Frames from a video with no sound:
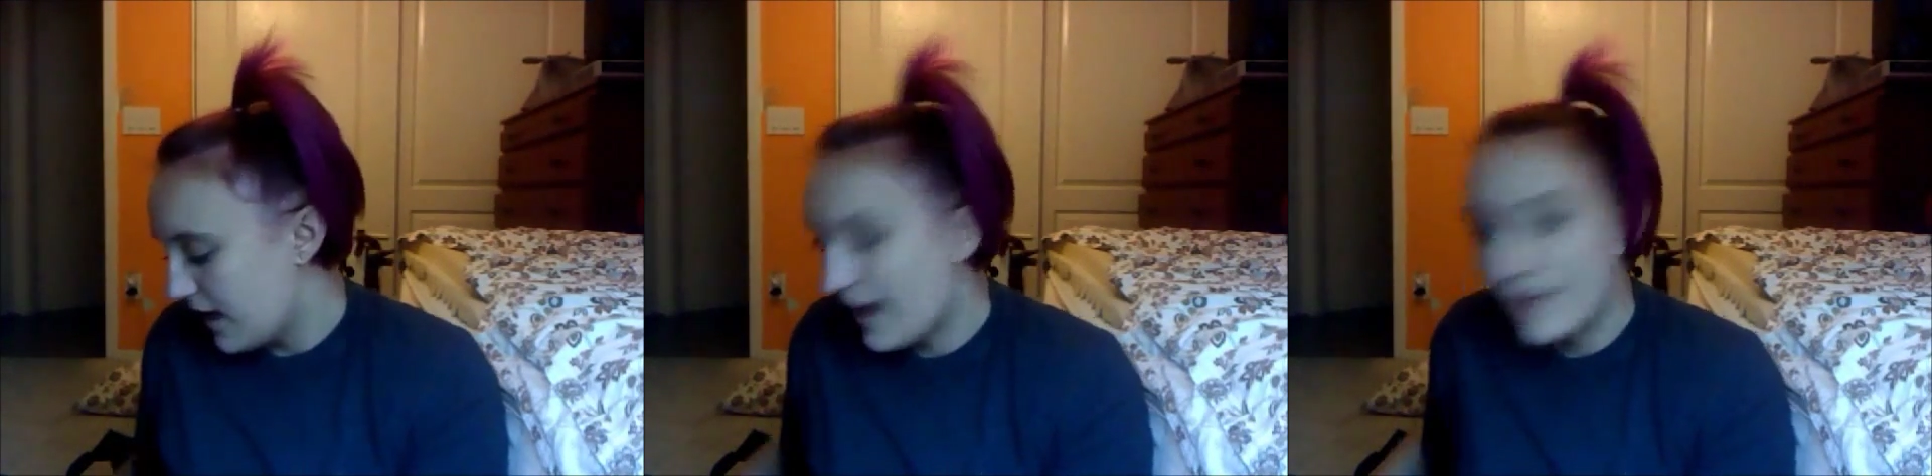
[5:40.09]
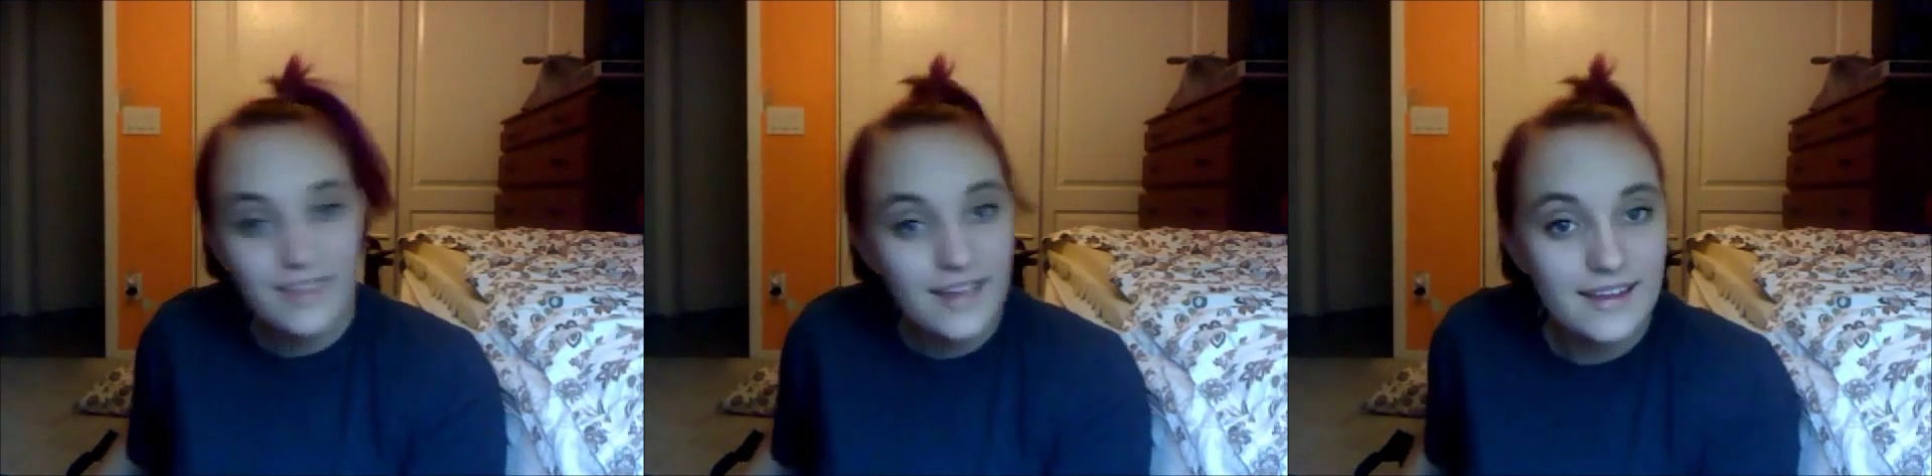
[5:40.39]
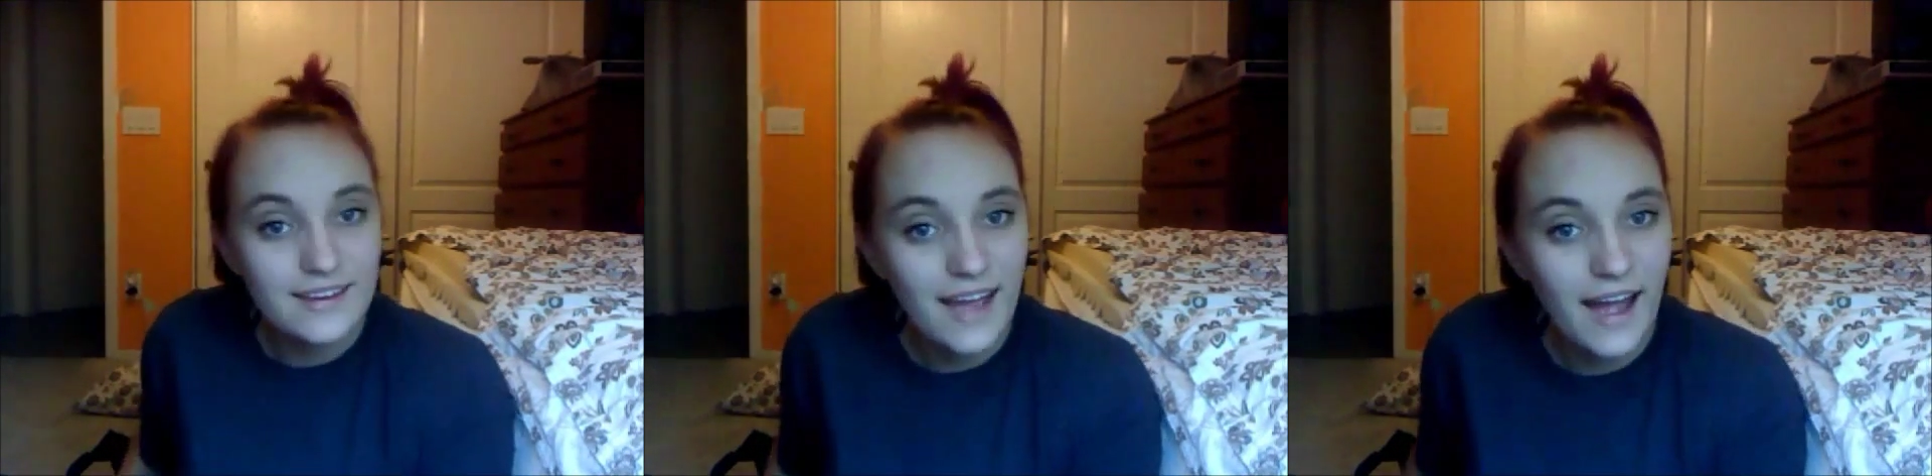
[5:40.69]
and
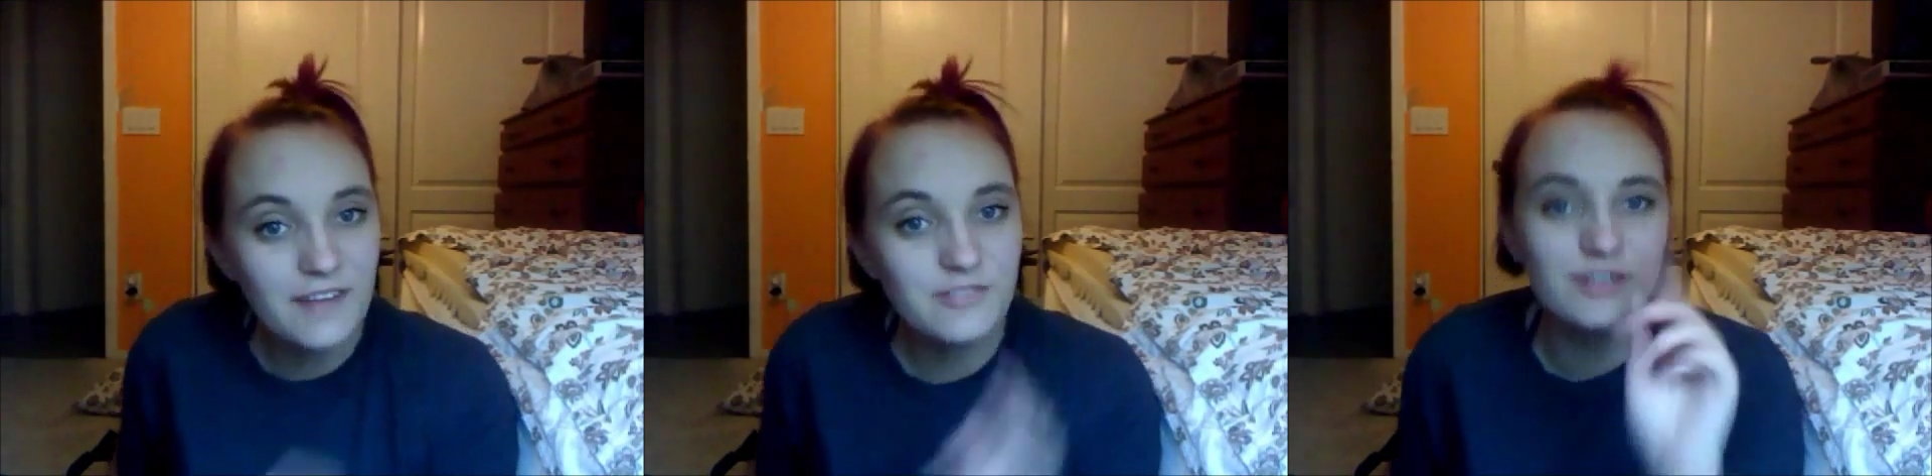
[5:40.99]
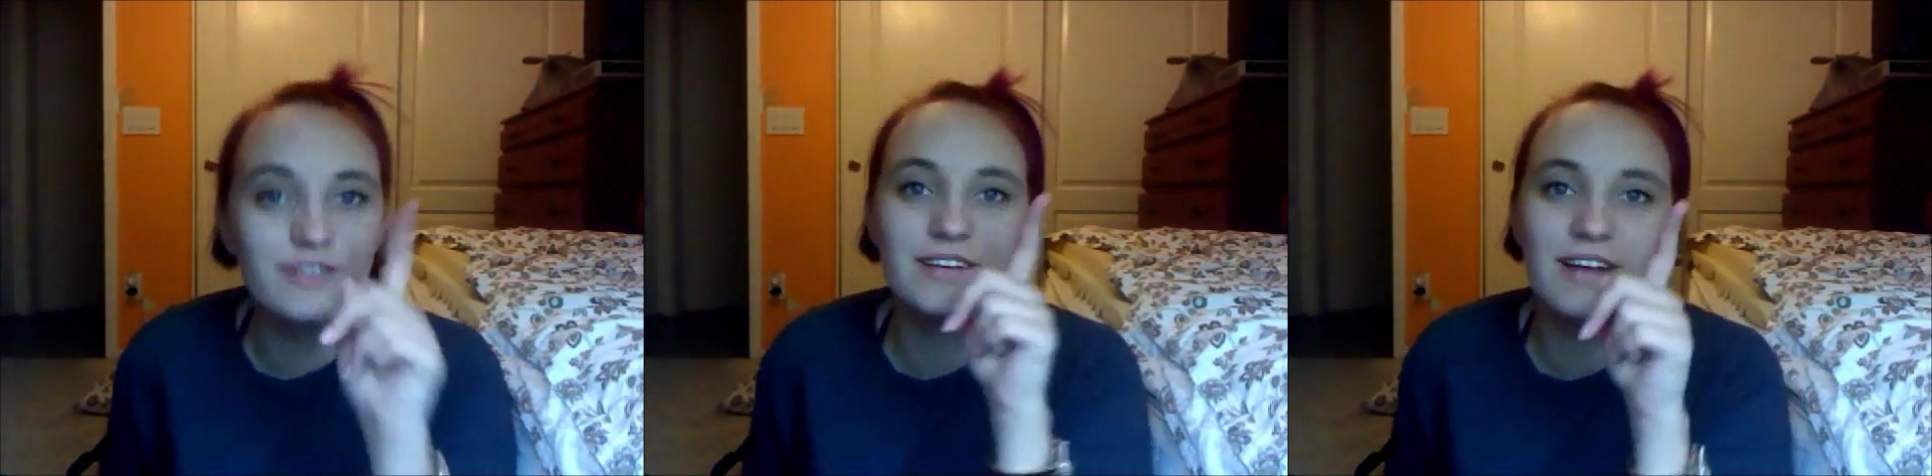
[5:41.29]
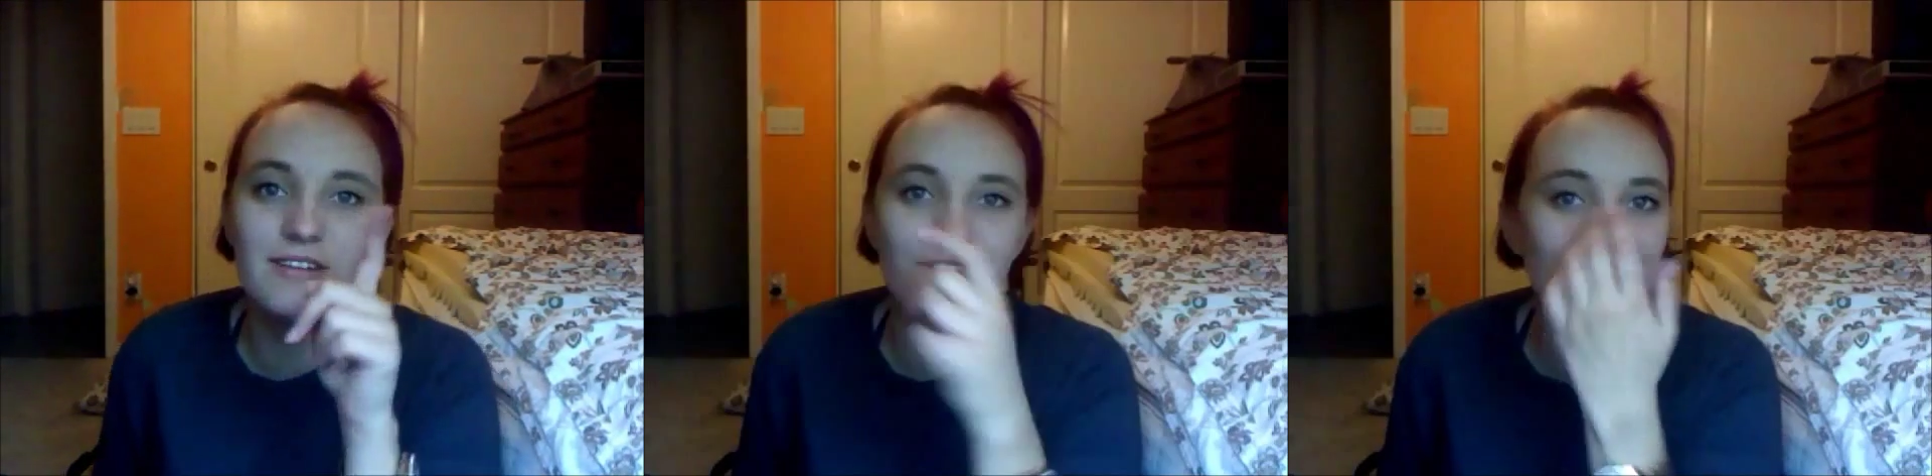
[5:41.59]
then after The
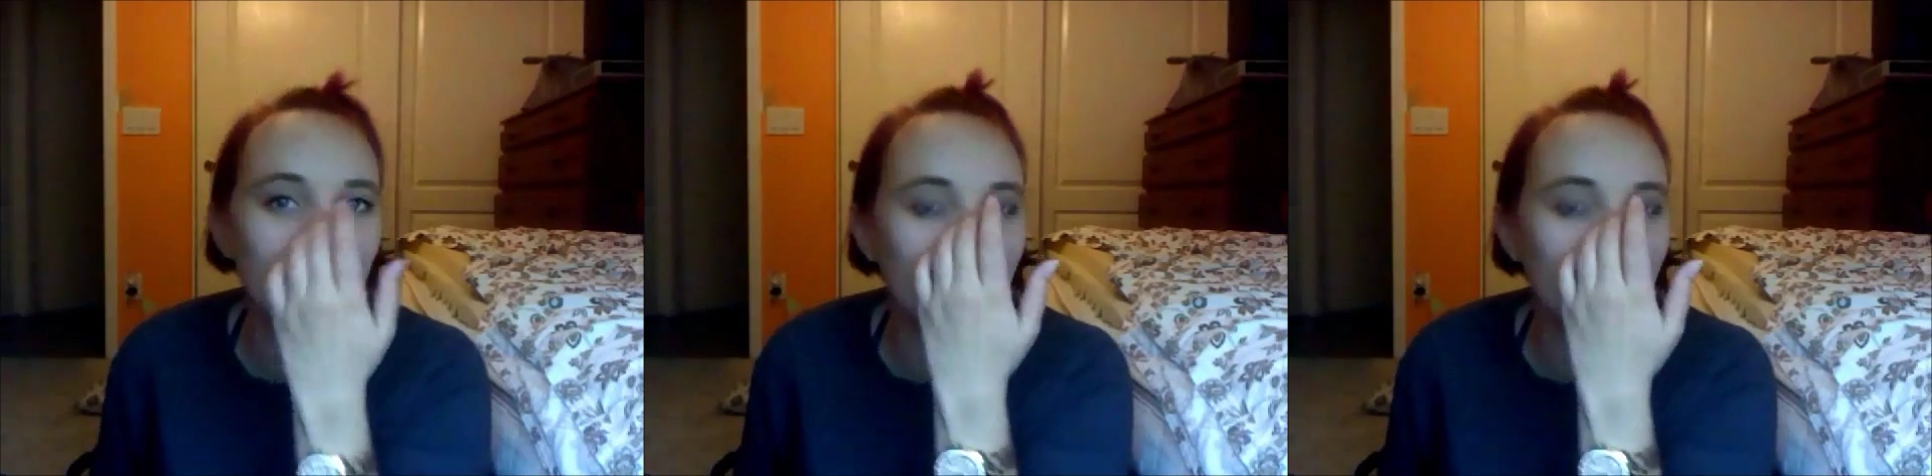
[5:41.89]
Knife of Never